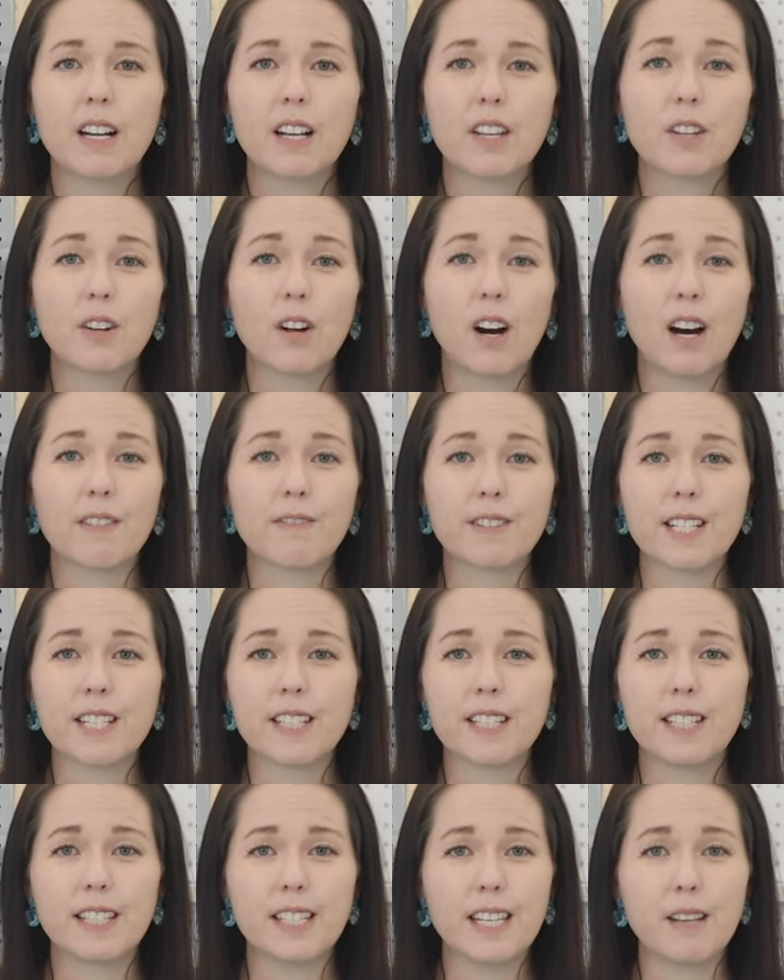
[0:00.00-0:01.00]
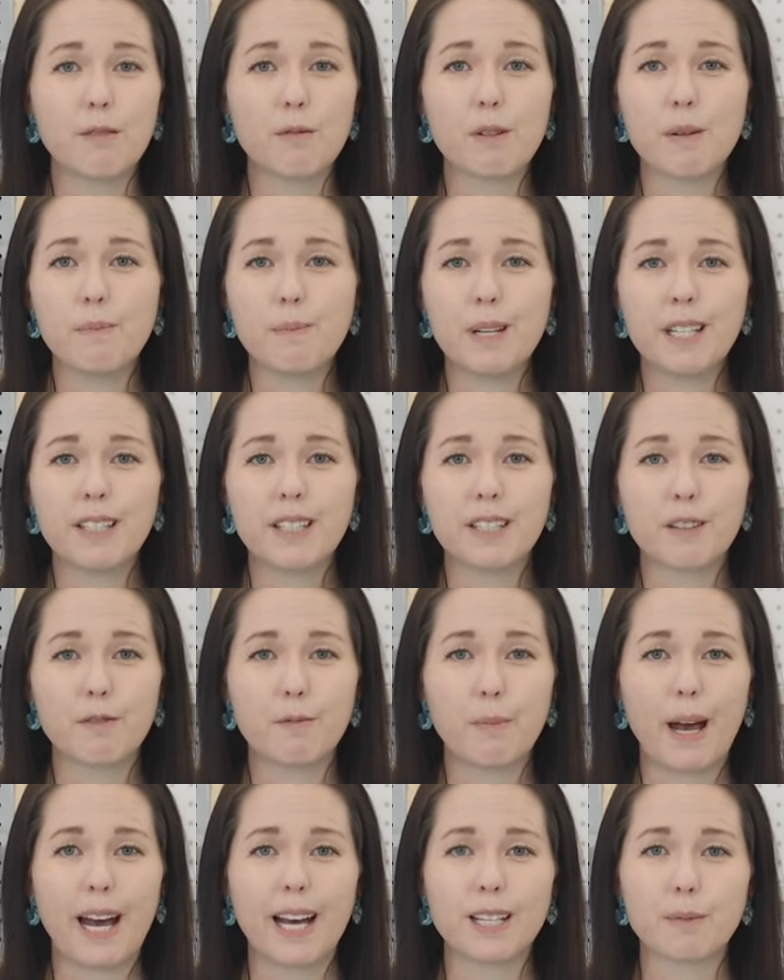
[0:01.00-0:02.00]
You'll often see remnants
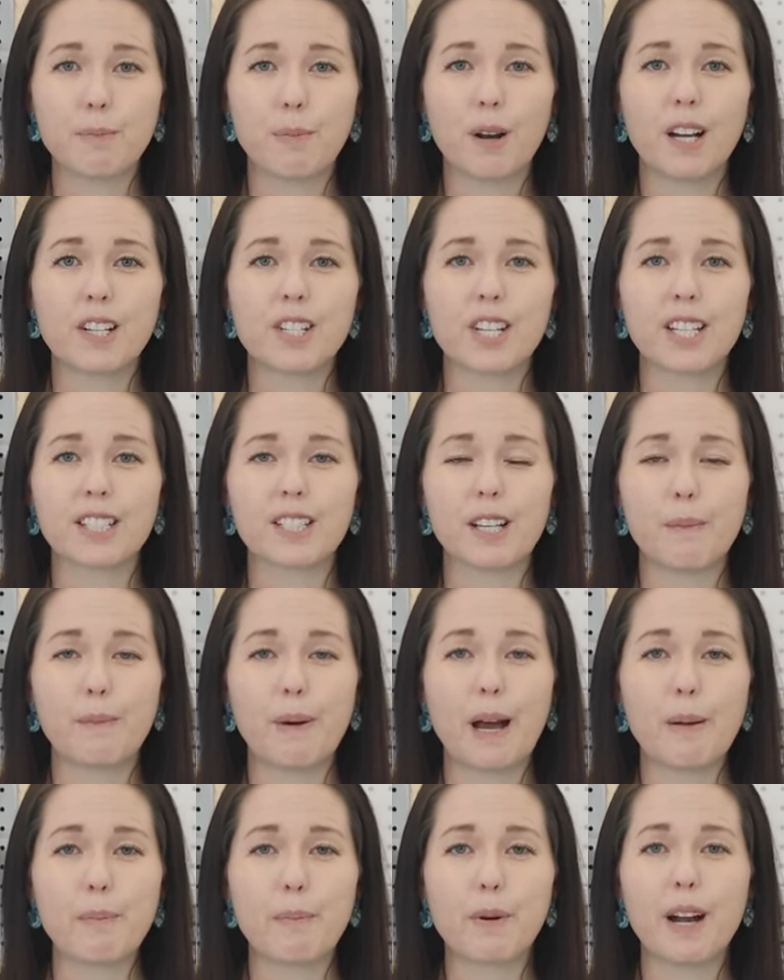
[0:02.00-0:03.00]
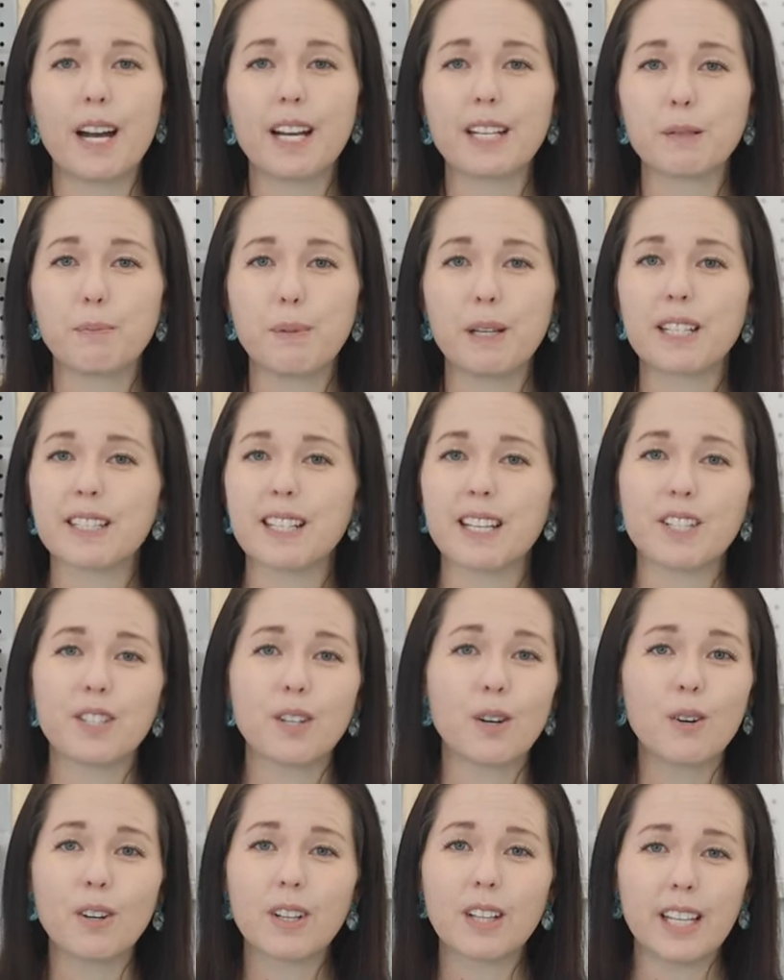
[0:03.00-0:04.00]
of past projects on my press because I
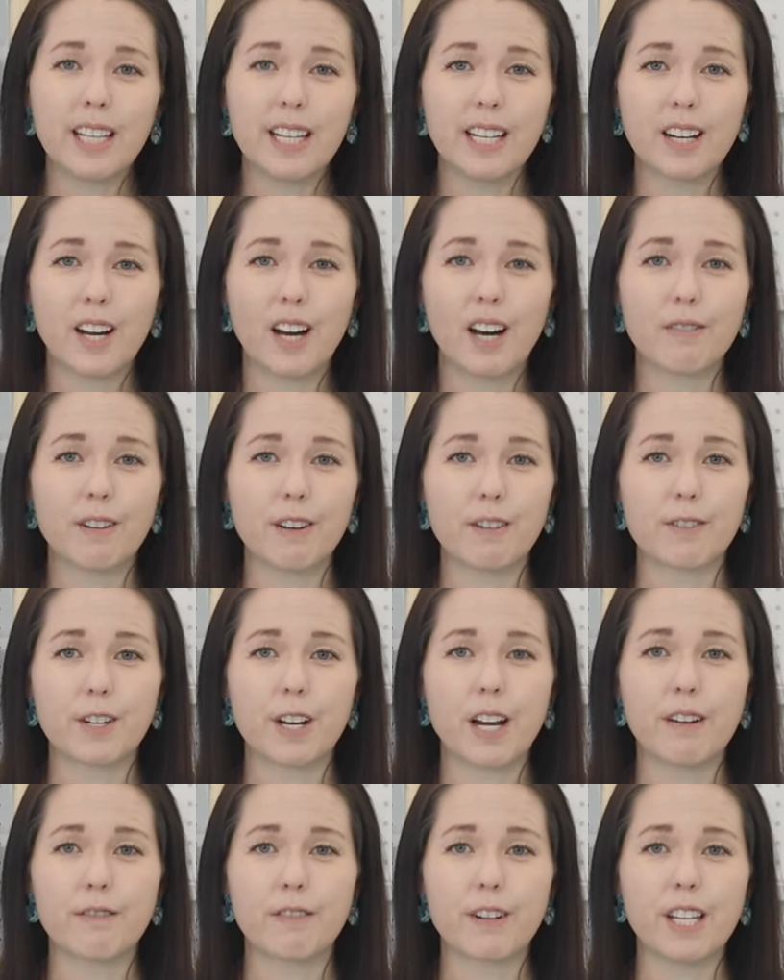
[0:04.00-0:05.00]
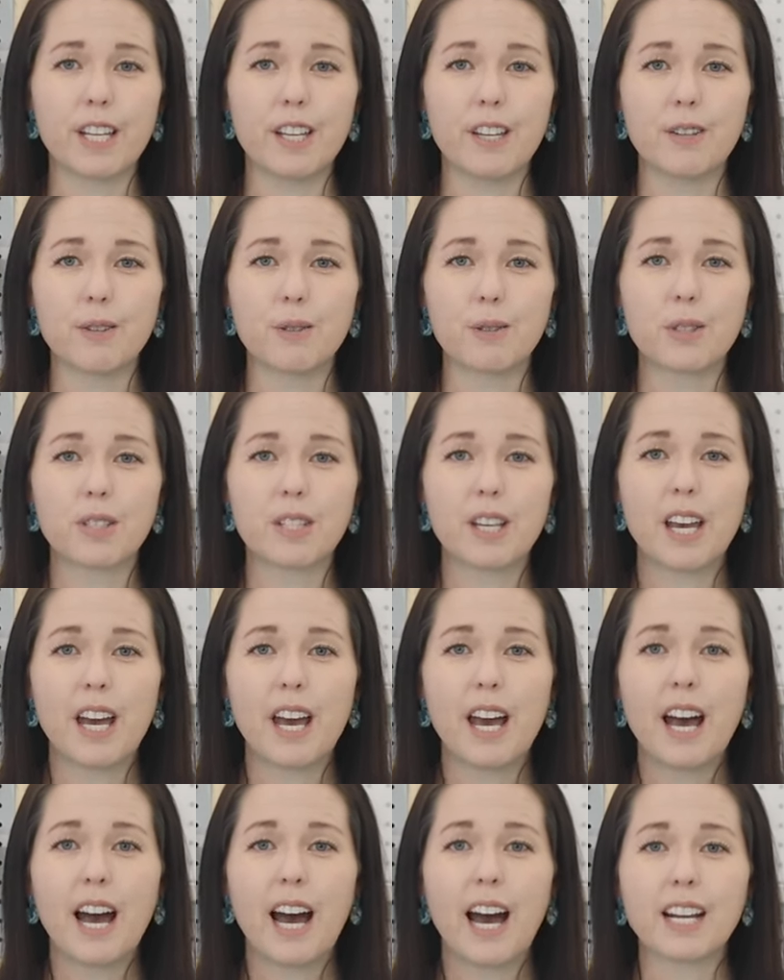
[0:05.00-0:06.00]
don't clean it off after every use.
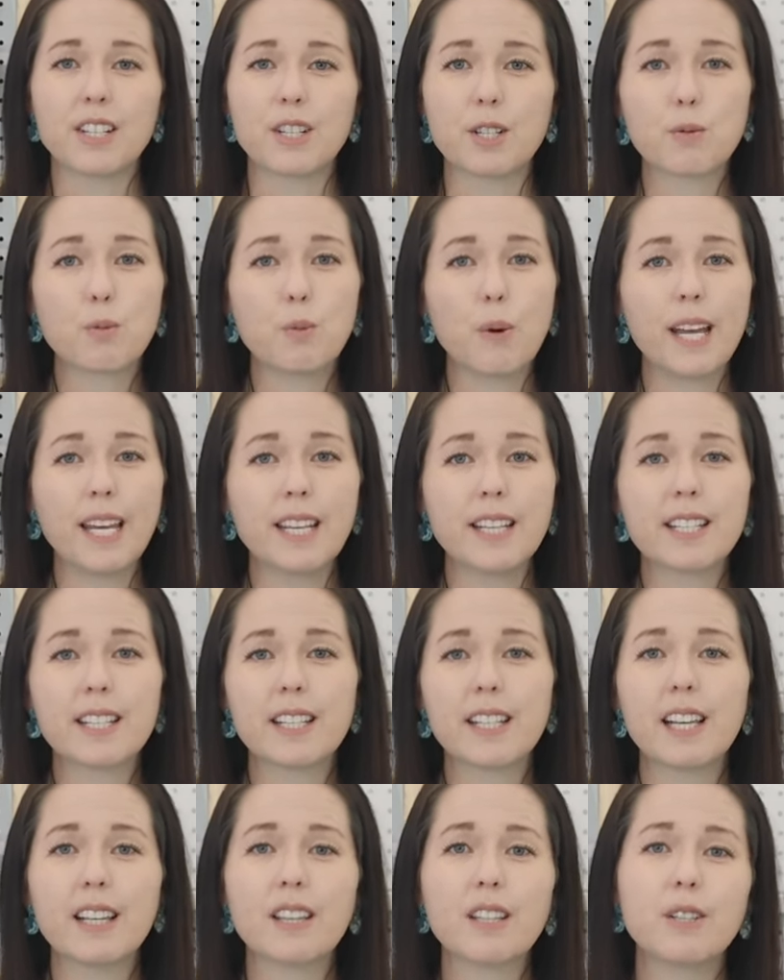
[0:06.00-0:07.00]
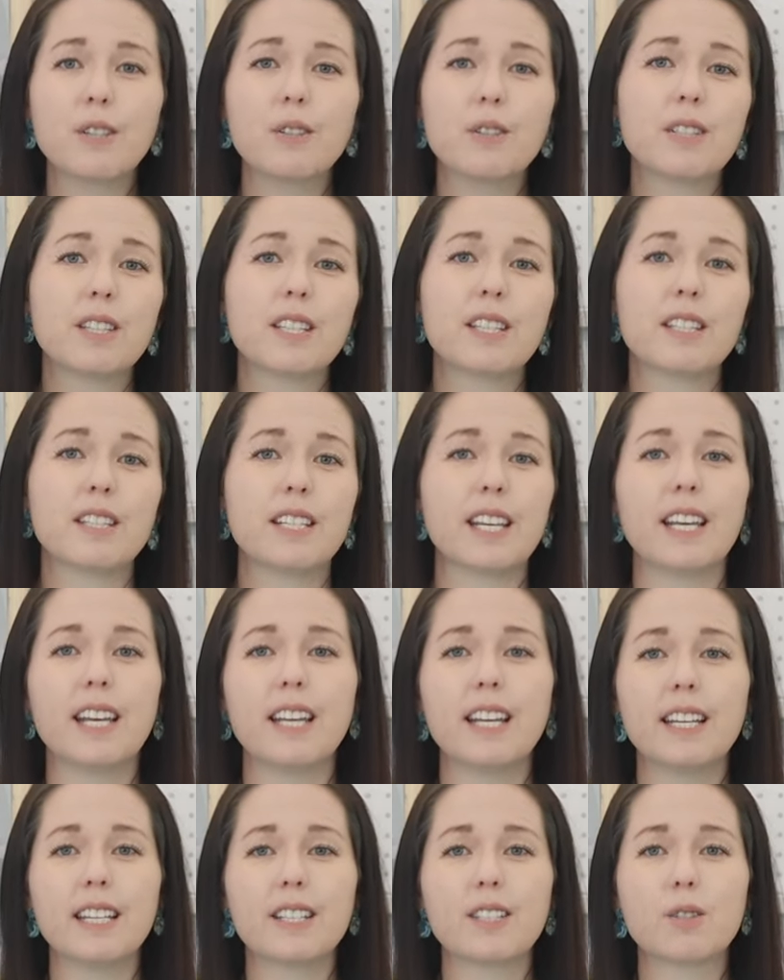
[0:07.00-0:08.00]
I just wait until I lose the
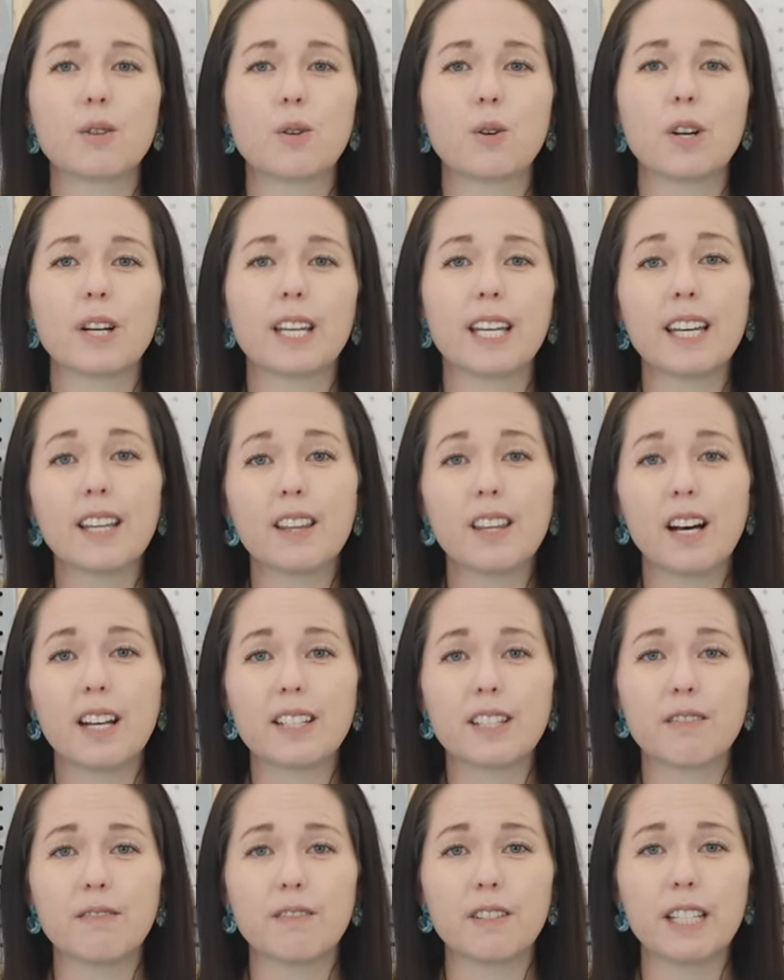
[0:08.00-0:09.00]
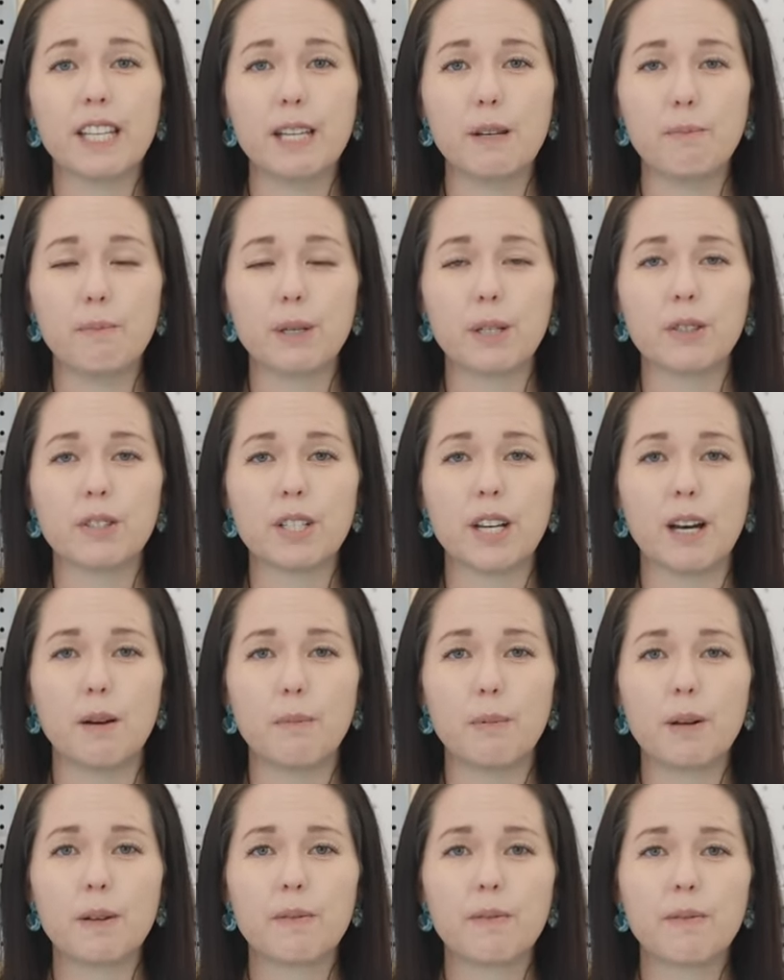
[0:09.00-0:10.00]
stickiness or get lots of lint built up.